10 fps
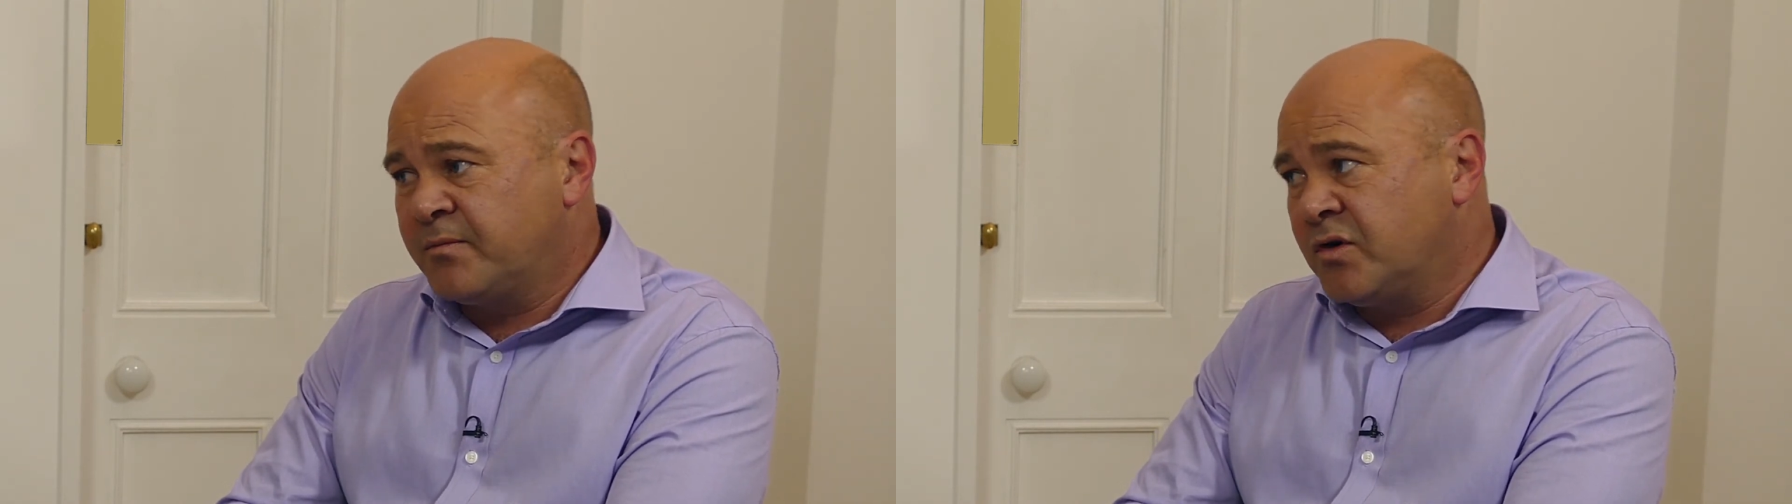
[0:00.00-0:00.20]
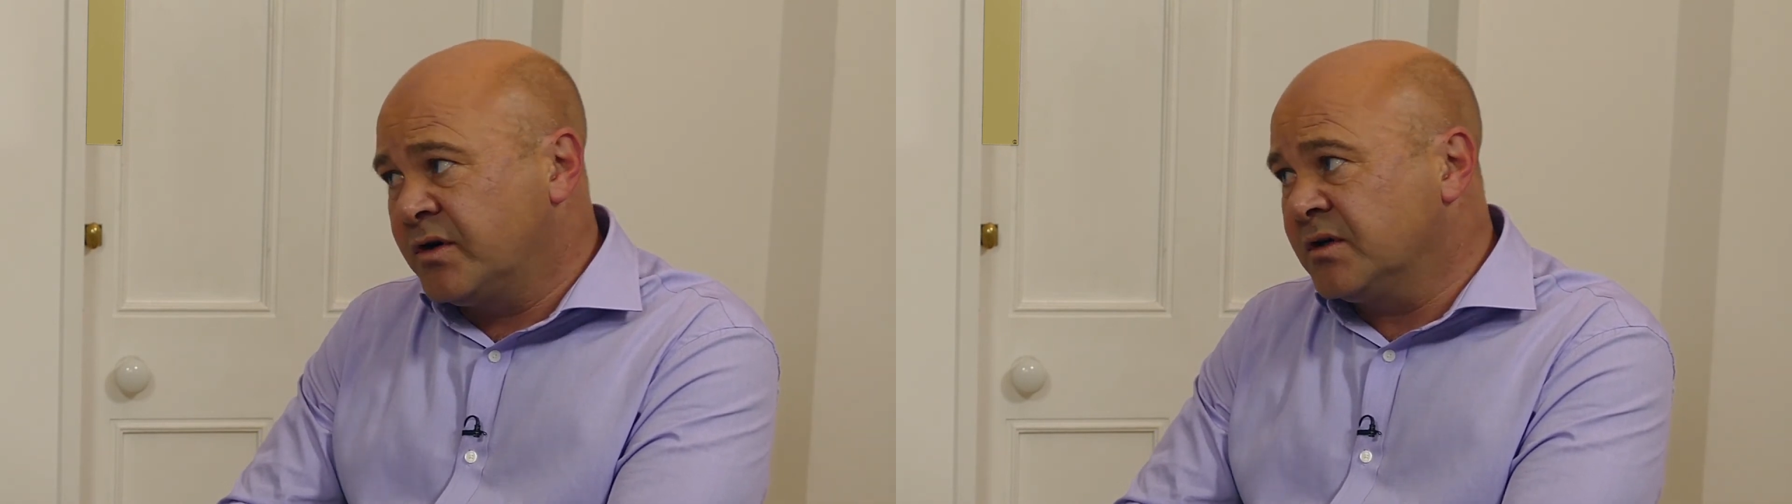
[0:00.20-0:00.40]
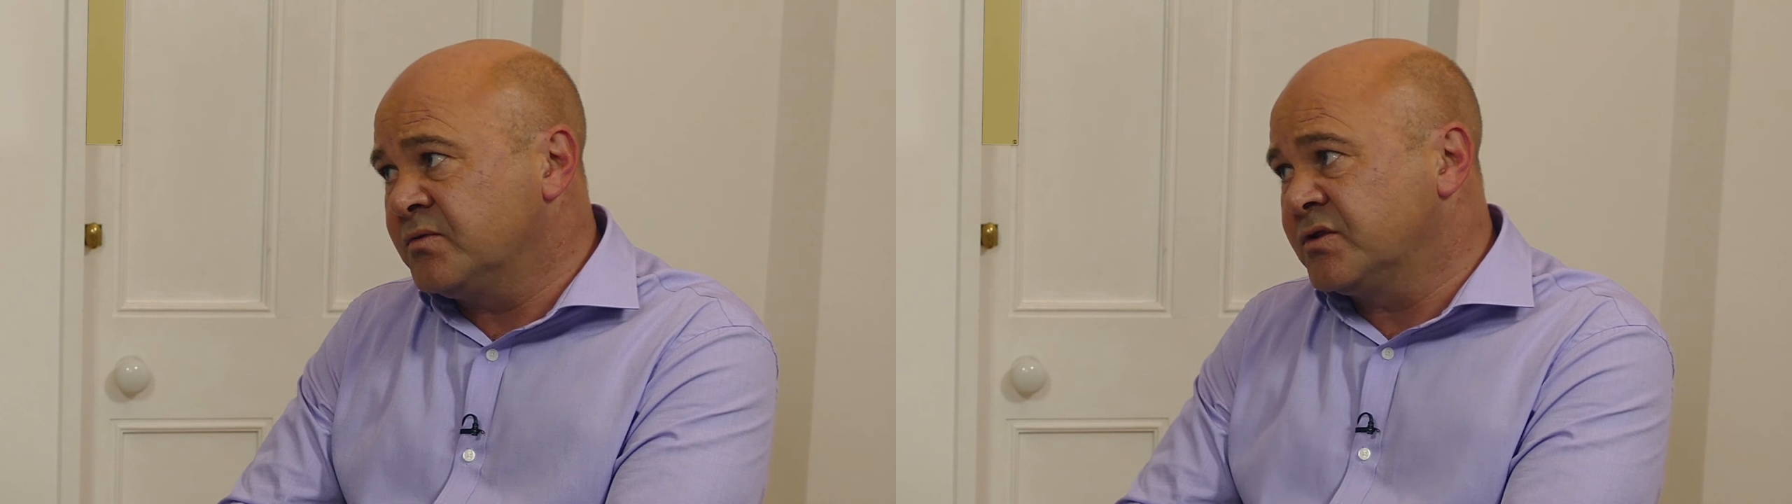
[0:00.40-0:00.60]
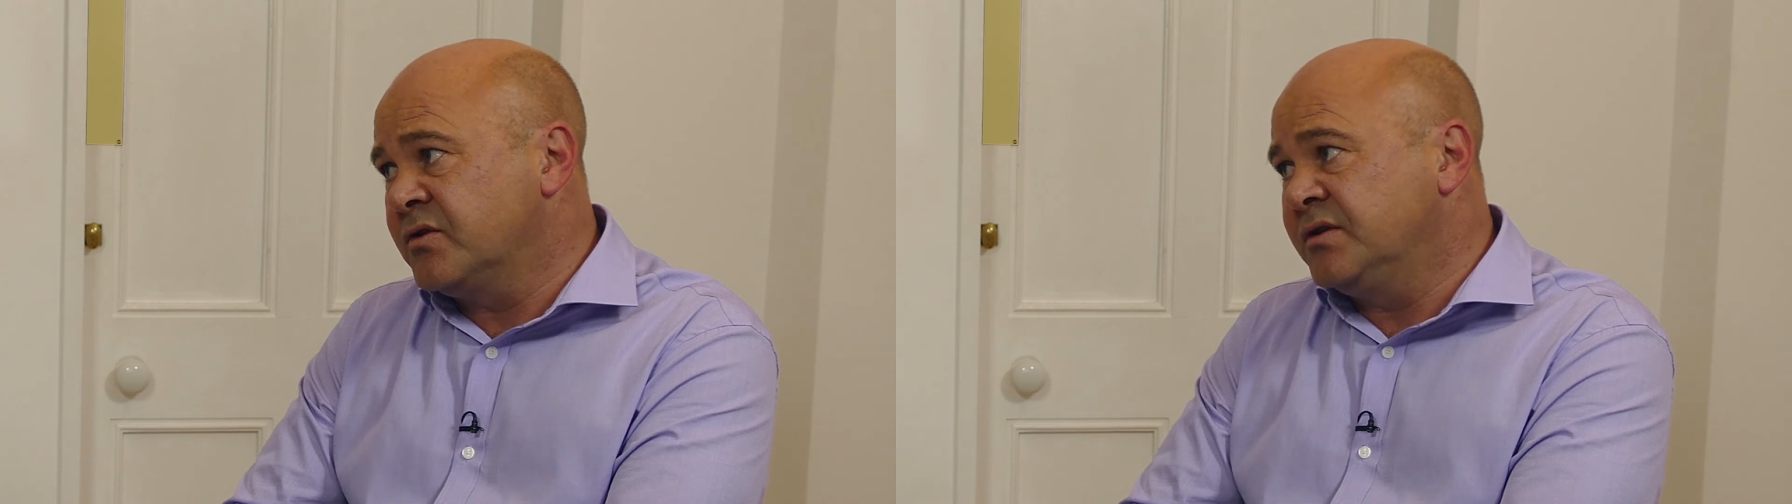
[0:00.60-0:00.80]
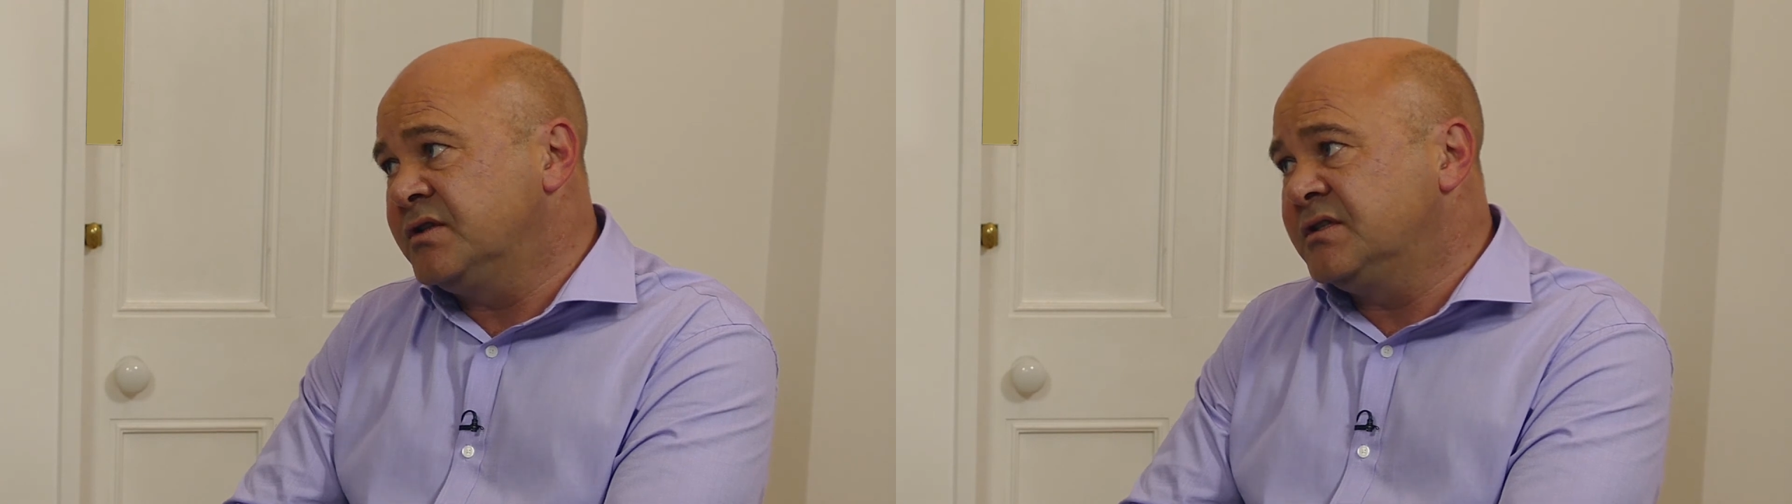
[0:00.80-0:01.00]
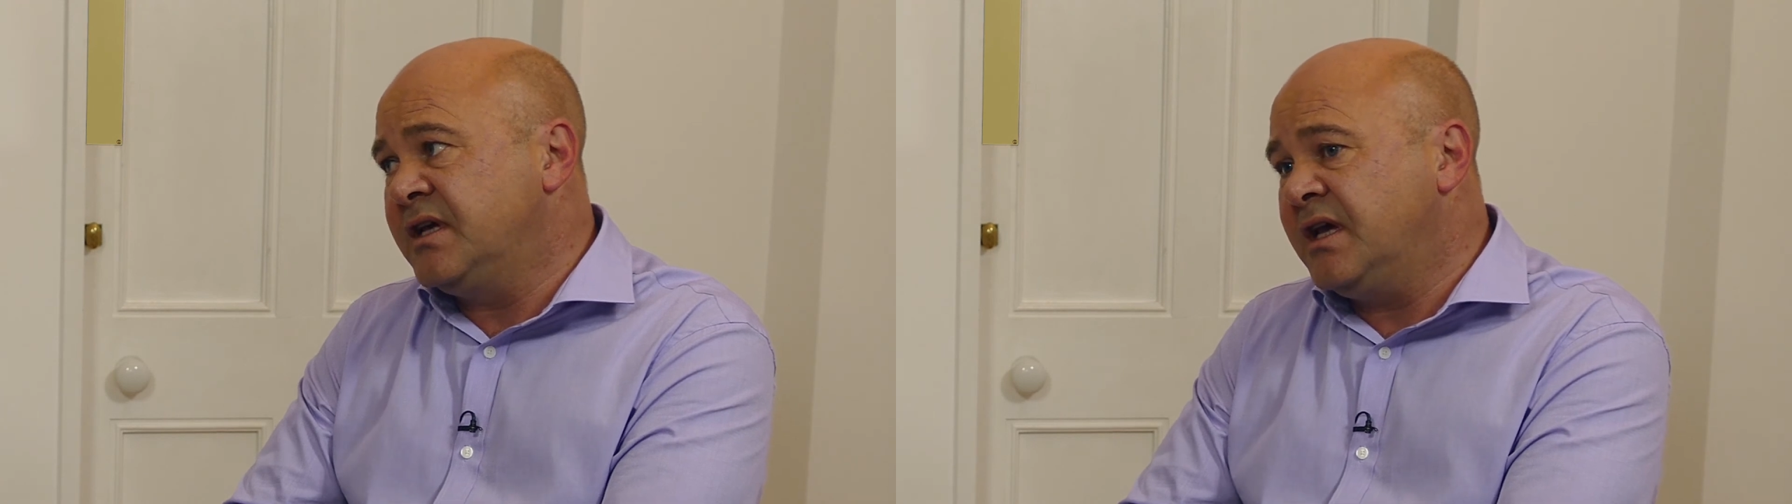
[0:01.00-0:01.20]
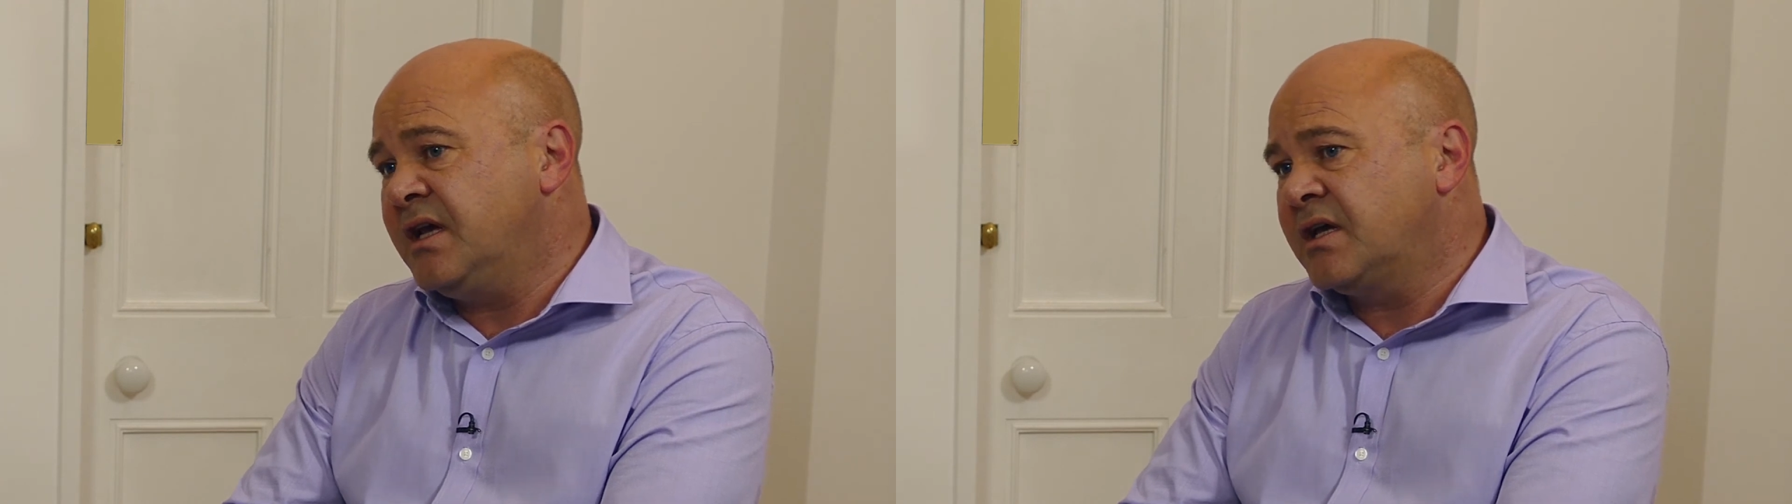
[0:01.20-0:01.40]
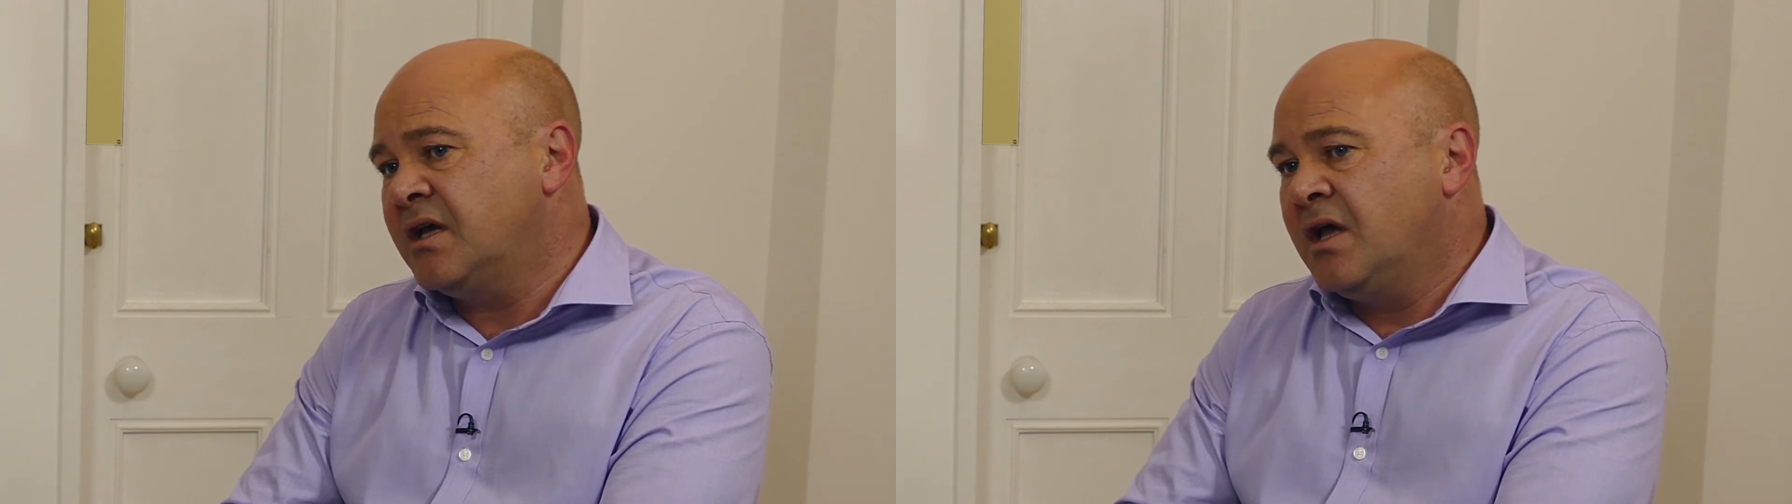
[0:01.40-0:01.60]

product was going to take,